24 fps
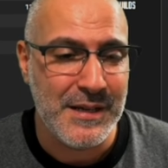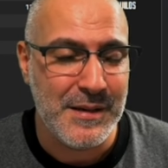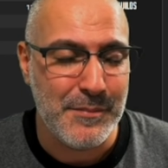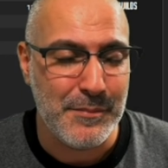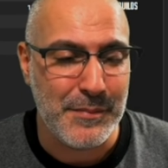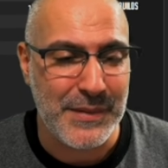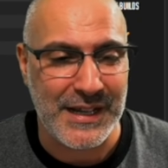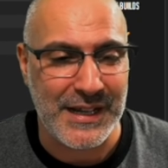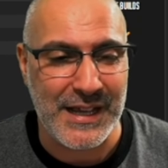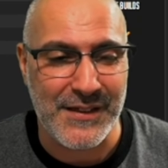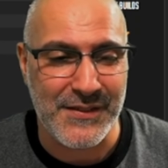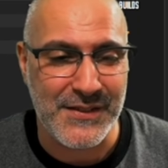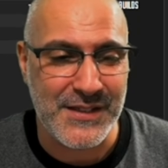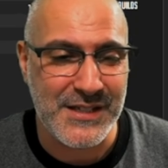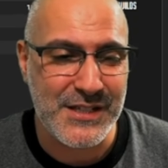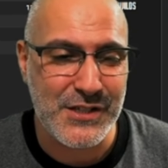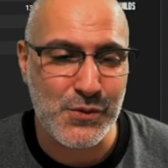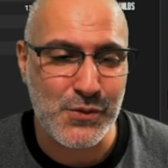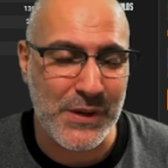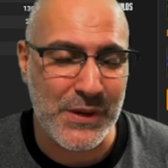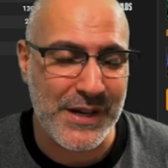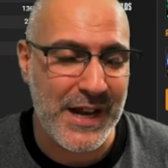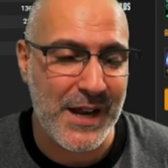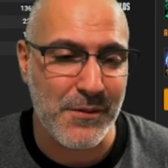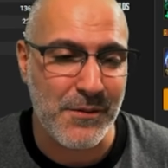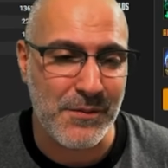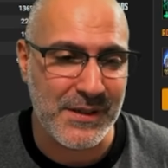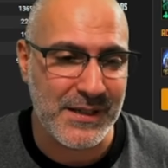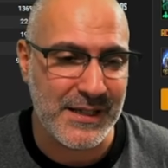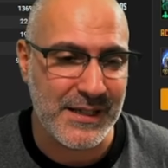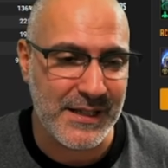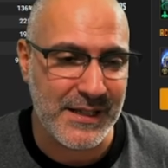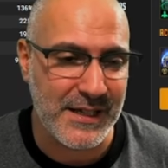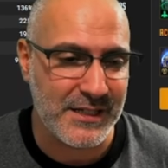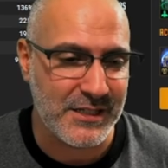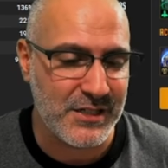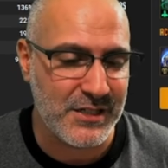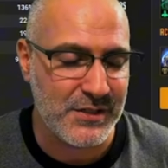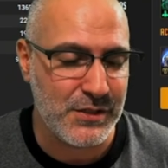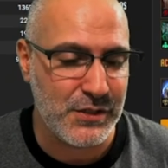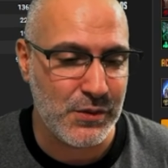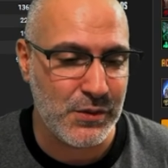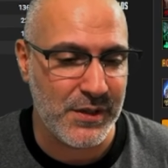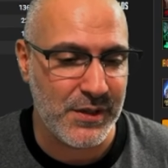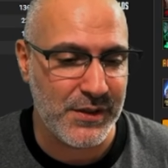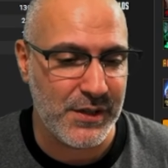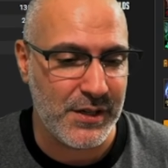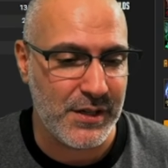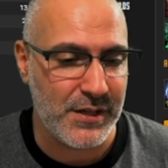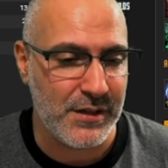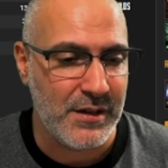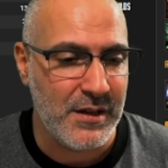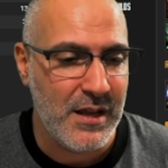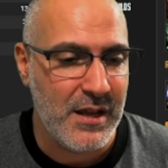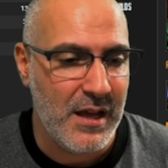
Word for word: But again, this is what I really like to do with her.